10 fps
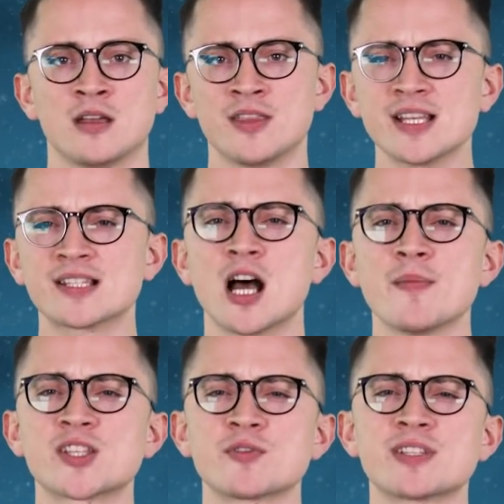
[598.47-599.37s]
This
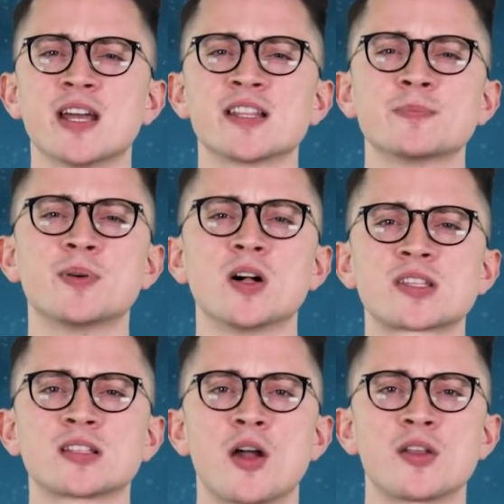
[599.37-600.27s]
time it's a return to
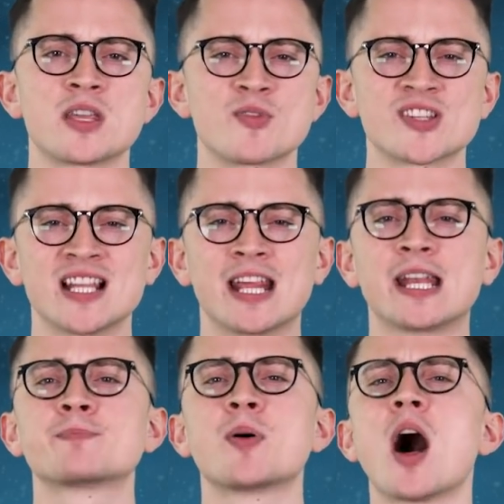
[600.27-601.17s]
Barcelona the Brazilian
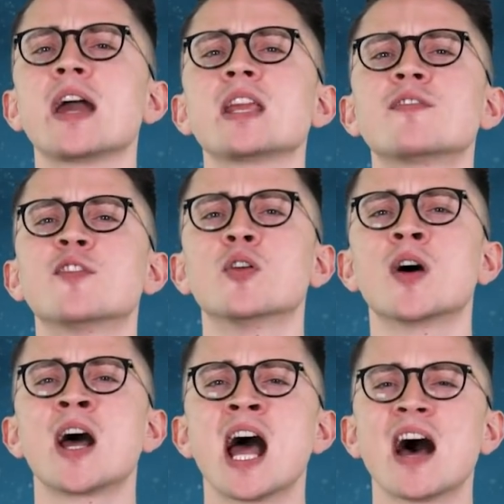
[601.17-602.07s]
is pining for,
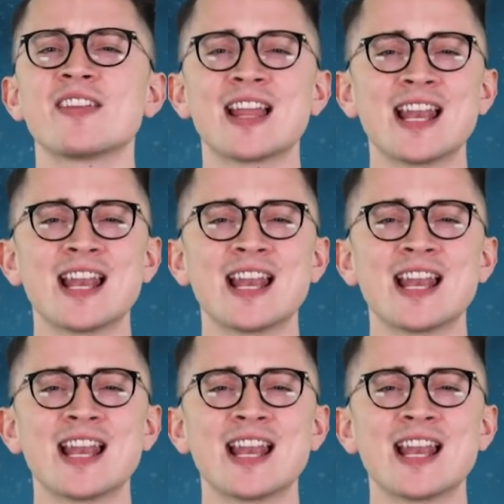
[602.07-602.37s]
having